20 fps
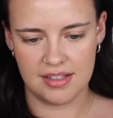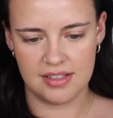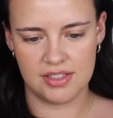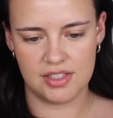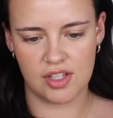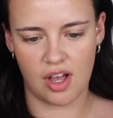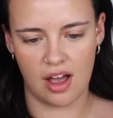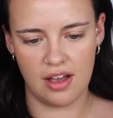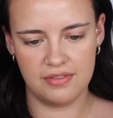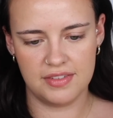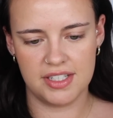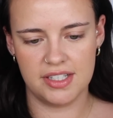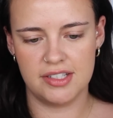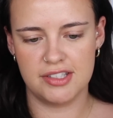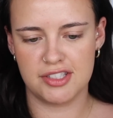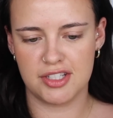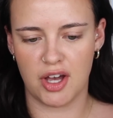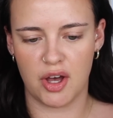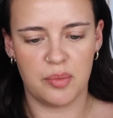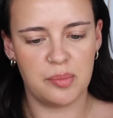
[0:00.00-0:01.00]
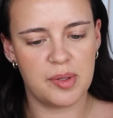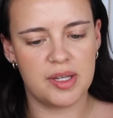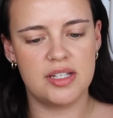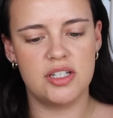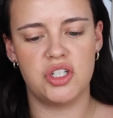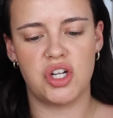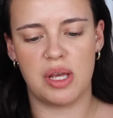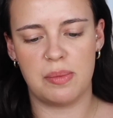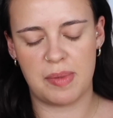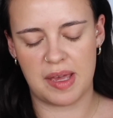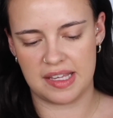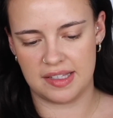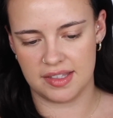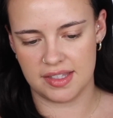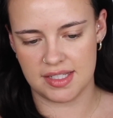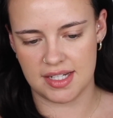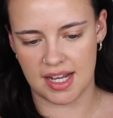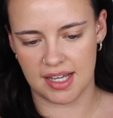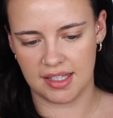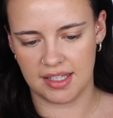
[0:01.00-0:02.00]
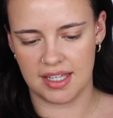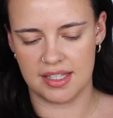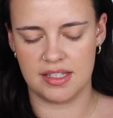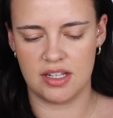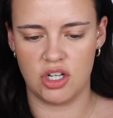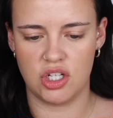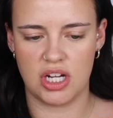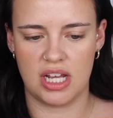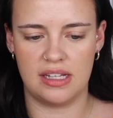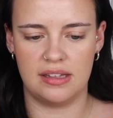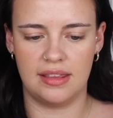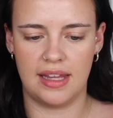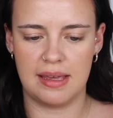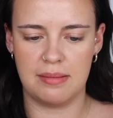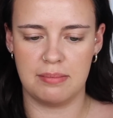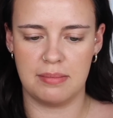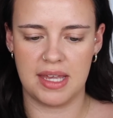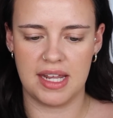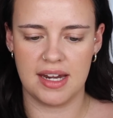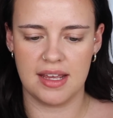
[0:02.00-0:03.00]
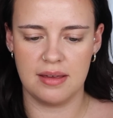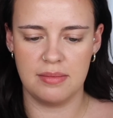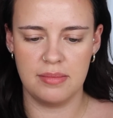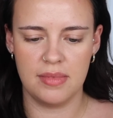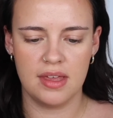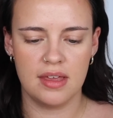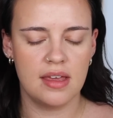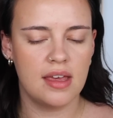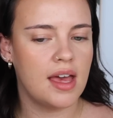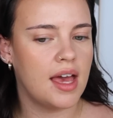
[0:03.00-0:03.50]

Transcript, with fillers: Soft Sculpt Shaping Stick in the shade Light Medium.